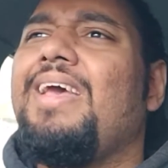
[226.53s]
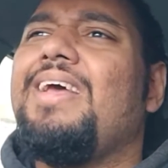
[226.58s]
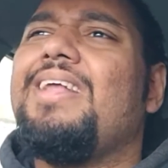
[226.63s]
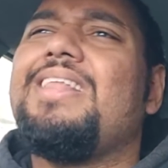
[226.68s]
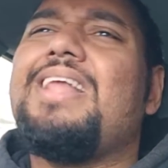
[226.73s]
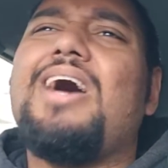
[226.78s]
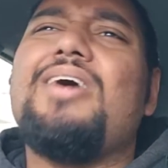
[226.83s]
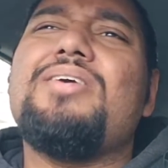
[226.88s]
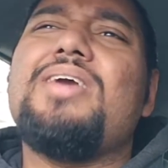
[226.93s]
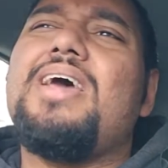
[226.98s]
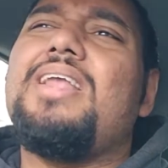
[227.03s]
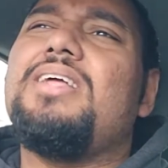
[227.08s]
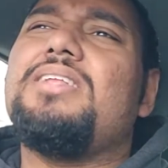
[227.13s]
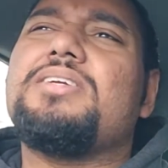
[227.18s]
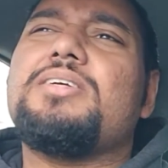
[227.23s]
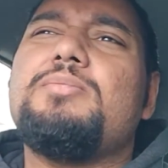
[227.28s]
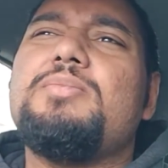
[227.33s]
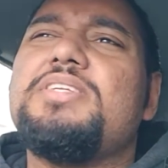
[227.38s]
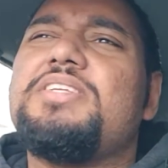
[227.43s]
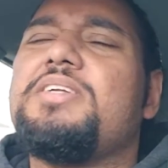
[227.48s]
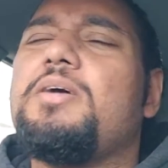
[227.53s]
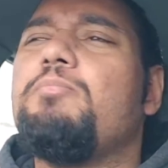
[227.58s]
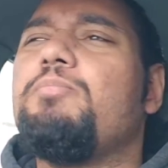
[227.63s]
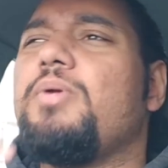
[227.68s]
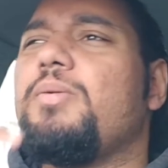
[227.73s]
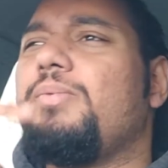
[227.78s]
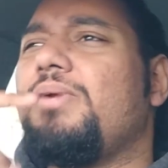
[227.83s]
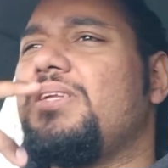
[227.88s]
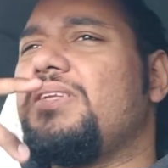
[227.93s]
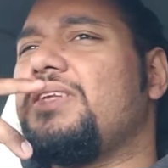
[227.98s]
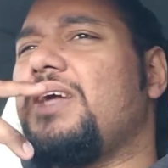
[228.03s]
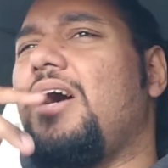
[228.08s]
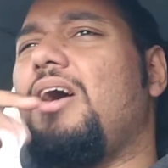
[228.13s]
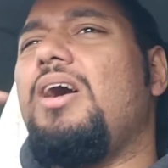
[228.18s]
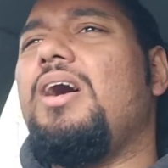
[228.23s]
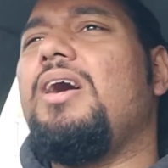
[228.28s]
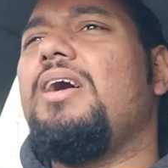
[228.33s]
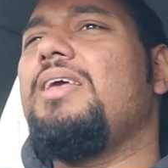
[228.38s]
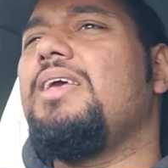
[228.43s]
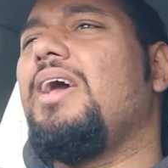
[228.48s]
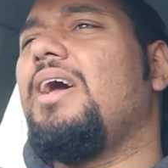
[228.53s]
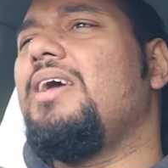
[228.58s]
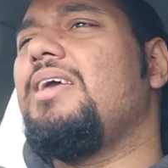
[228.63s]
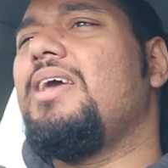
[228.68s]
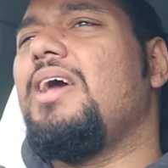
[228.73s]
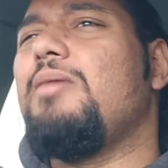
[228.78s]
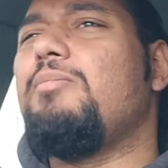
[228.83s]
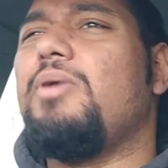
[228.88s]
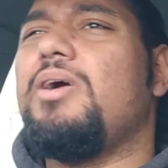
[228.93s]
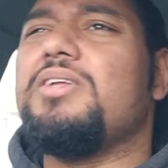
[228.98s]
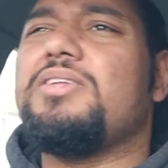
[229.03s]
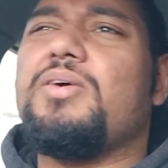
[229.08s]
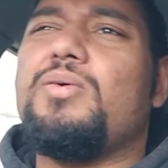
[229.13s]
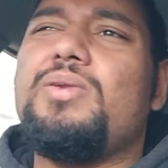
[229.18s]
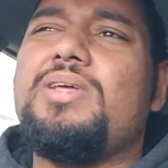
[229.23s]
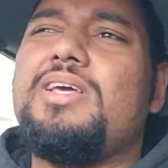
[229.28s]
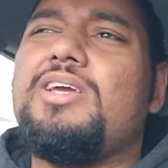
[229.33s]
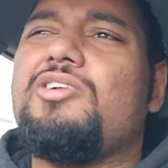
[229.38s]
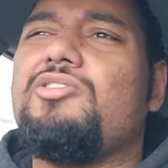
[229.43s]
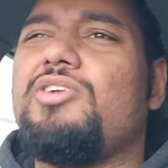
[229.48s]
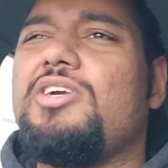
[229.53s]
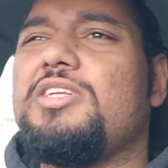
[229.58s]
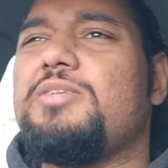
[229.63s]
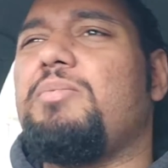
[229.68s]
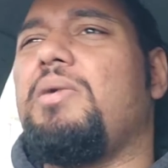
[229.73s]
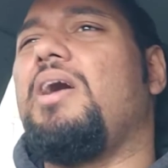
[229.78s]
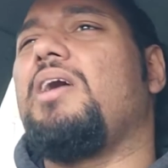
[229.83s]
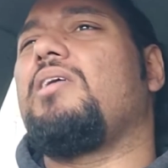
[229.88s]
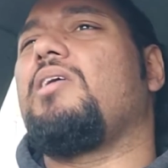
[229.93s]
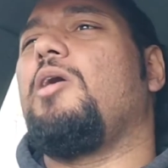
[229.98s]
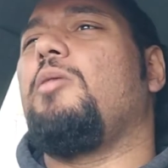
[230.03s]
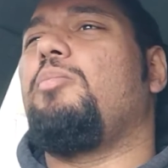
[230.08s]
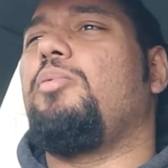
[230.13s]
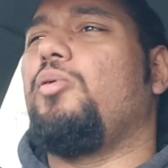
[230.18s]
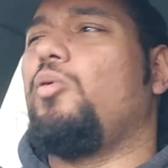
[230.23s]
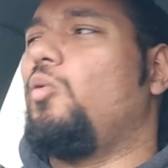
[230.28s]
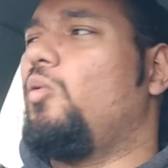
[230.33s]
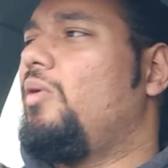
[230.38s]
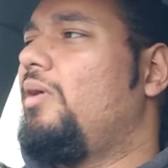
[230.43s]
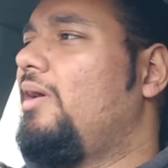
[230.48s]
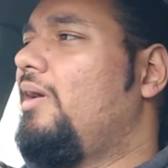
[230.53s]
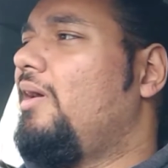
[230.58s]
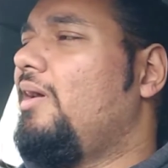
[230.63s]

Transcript: Now, yeah, there's going to be some people that's like, oh, yeah, but it's only increased by a couple